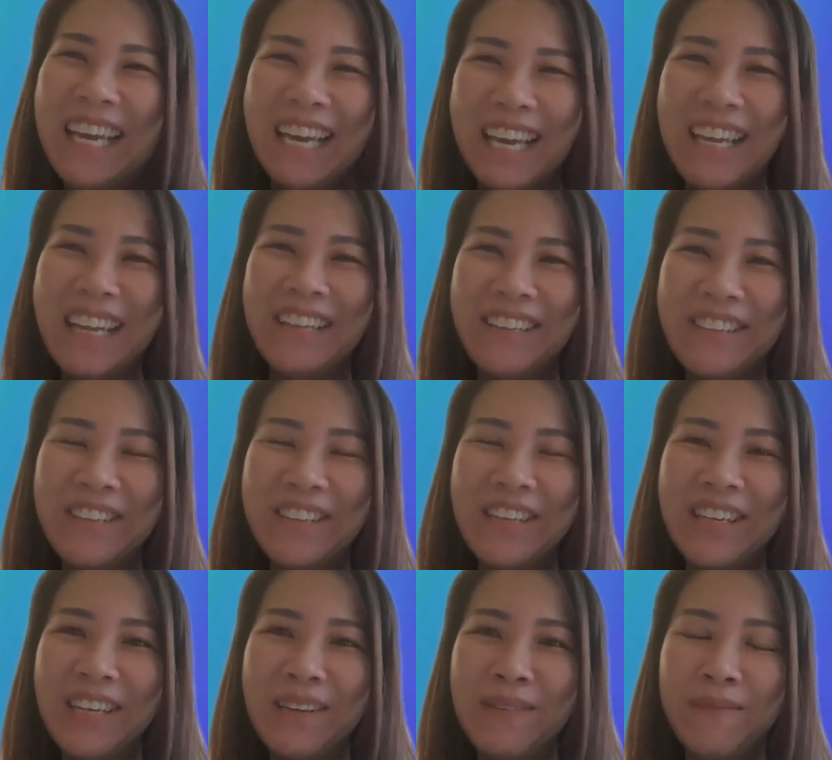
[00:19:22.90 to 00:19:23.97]
And
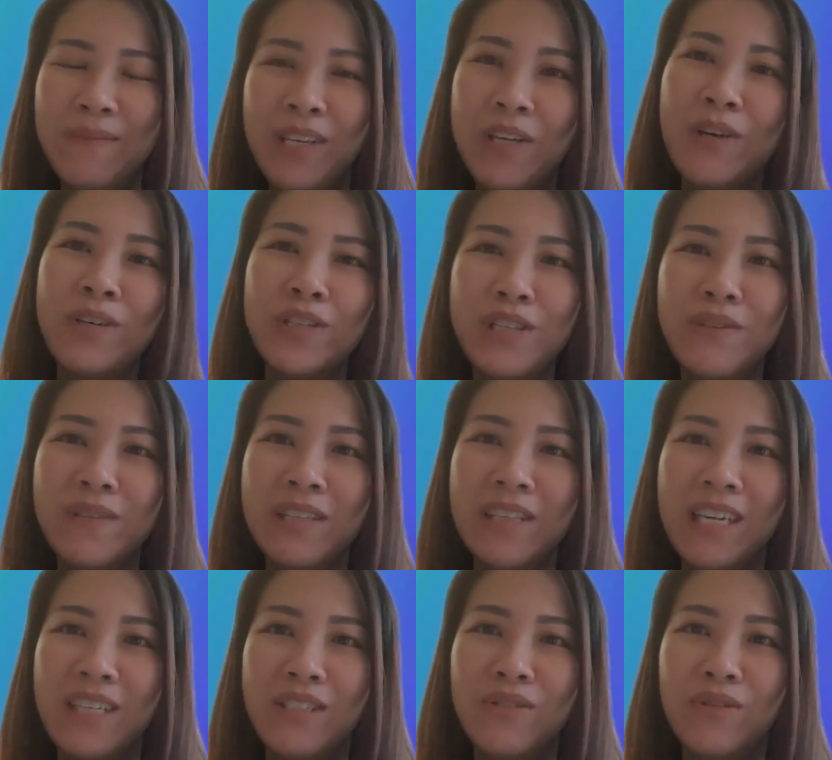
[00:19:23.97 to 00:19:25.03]
he or she would
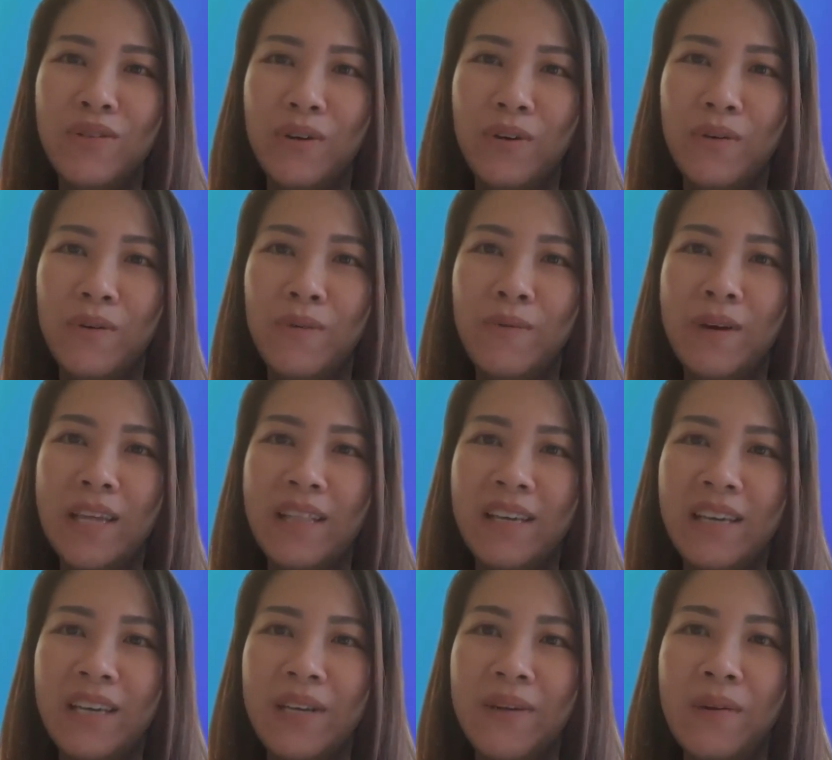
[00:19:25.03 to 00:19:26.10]
like to know
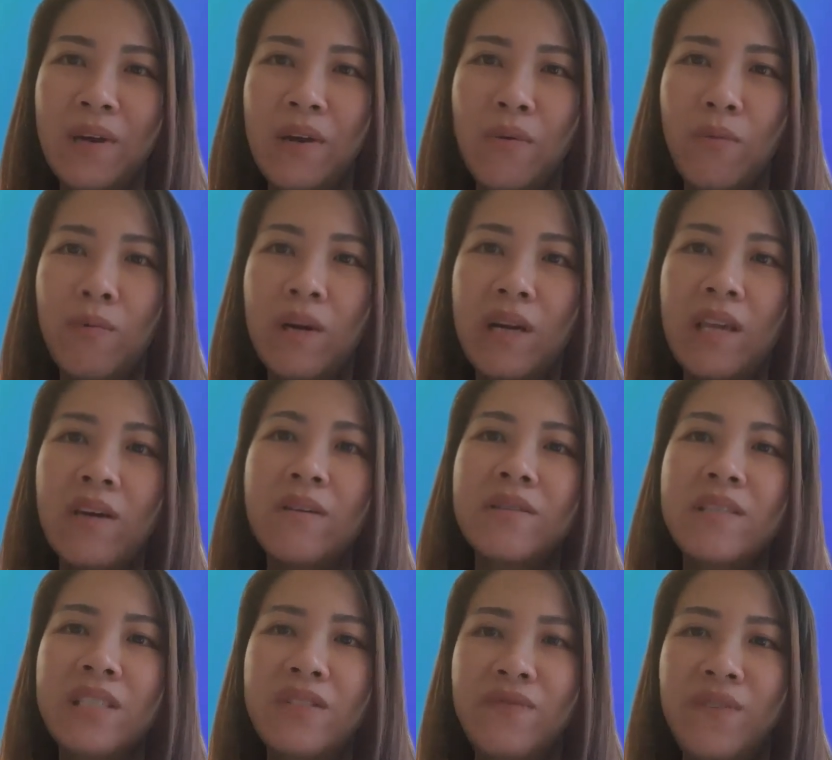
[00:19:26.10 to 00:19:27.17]
whether working on
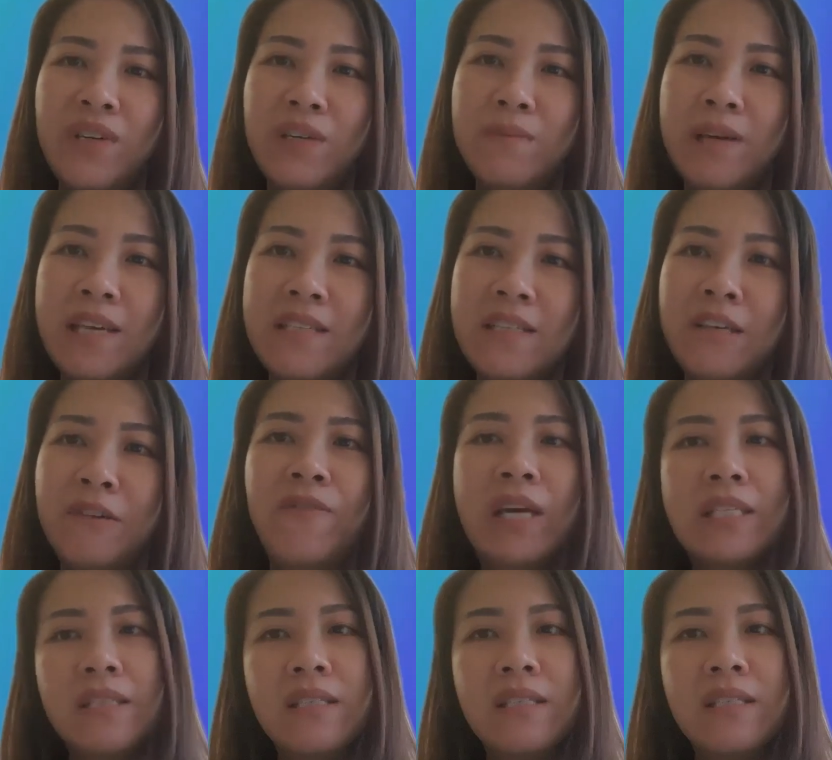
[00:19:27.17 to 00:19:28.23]
this film has
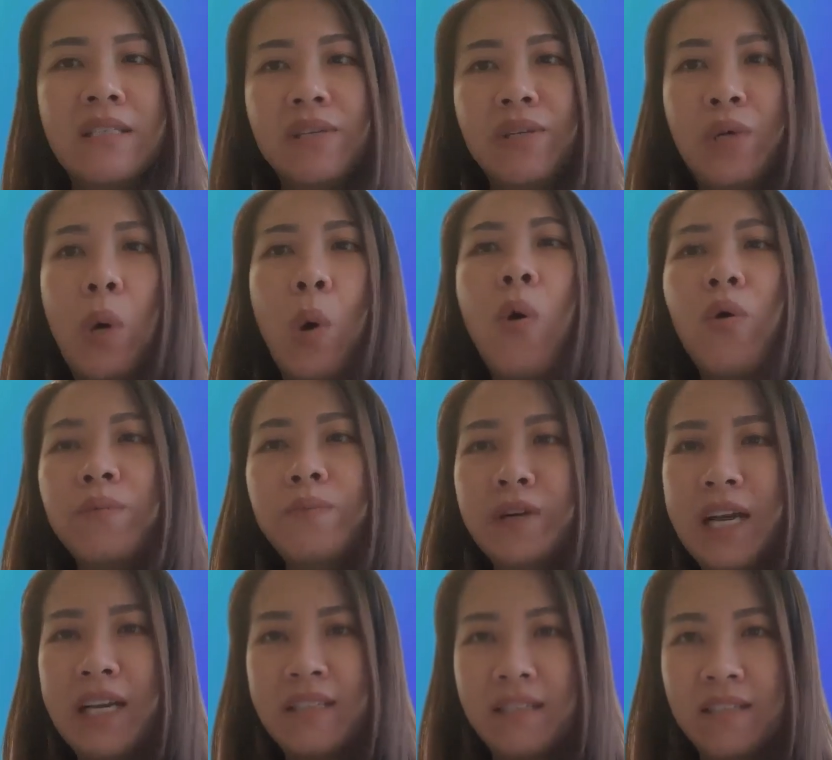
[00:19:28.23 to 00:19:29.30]
affected your own
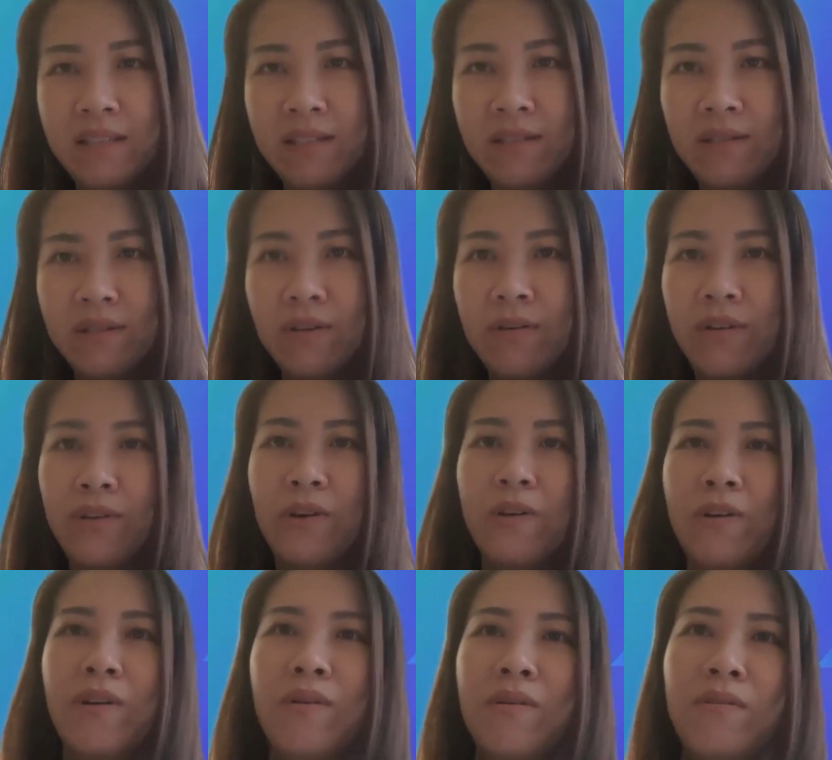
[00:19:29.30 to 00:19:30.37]
practice or
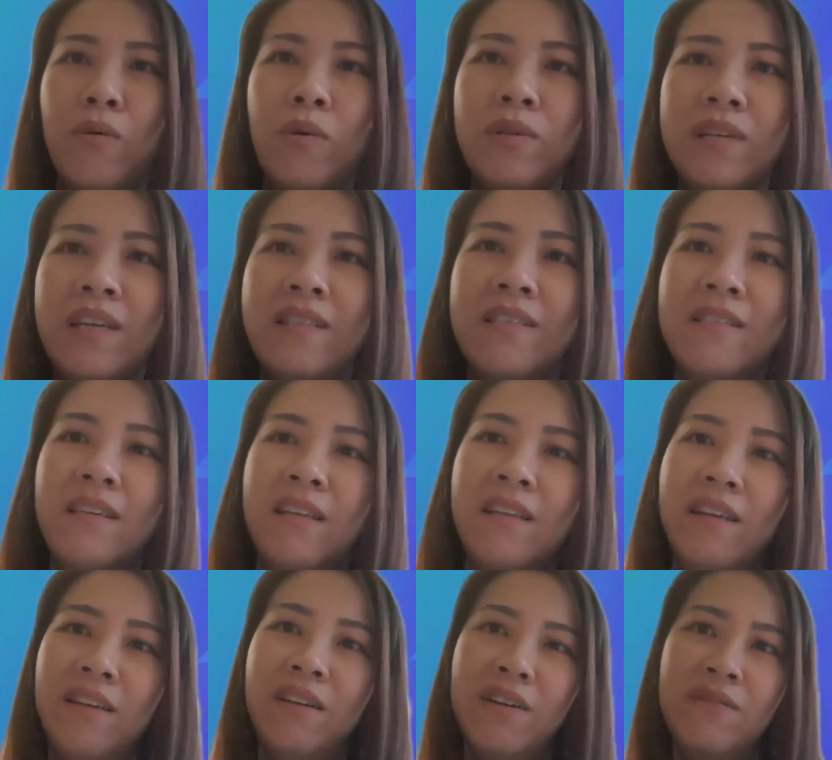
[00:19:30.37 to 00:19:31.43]
your own
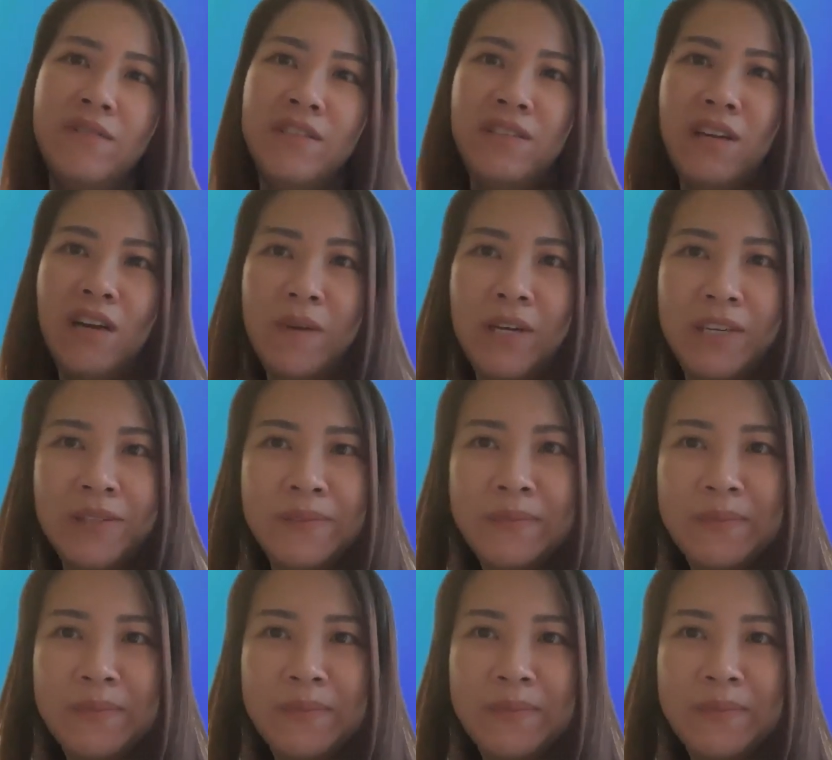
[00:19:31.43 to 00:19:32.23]
understanding of the Dharma.